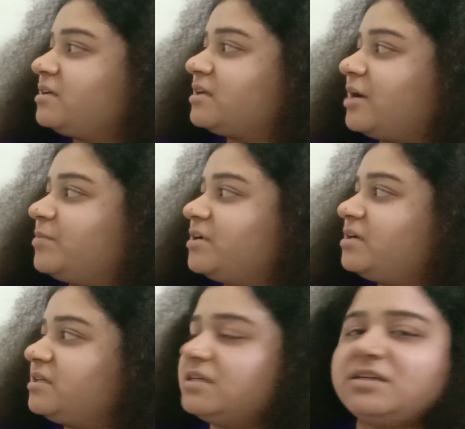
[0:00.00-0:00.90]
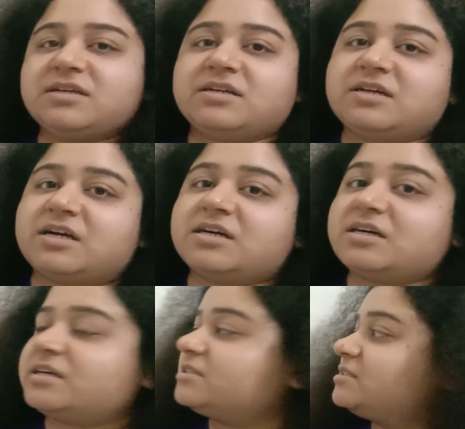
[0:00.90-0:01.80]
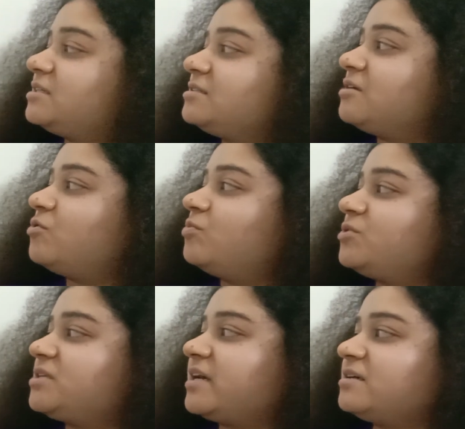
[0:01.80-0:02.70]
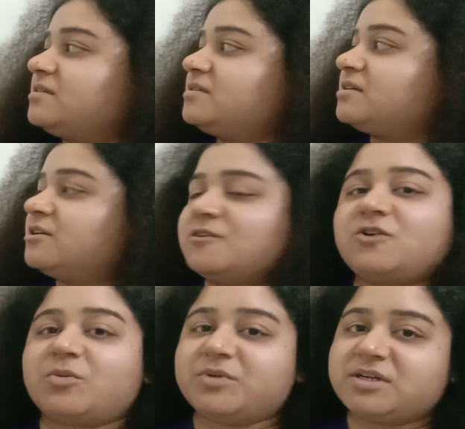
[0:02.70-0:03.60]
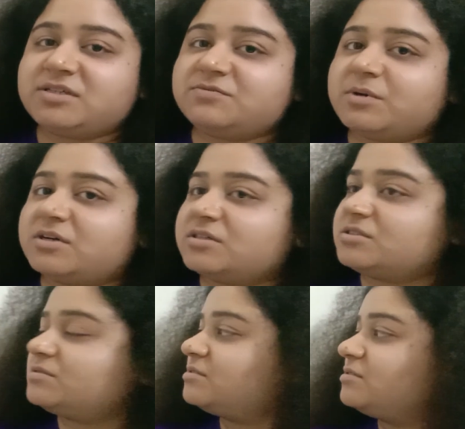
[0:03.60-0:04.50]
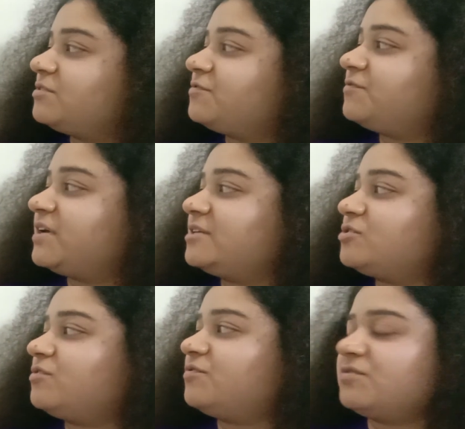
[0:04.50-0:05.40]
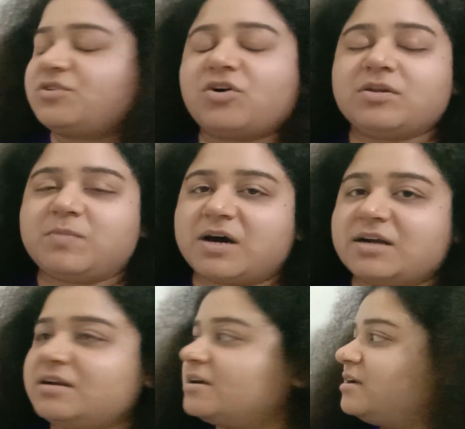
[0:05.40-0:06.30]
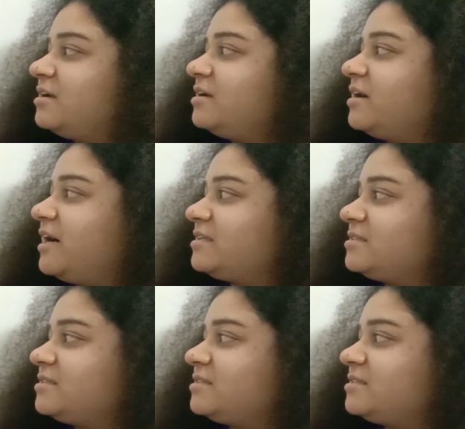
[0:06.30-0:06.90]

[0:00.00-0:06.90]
Capital T, this is a homozygous dominant phase of tall plant, and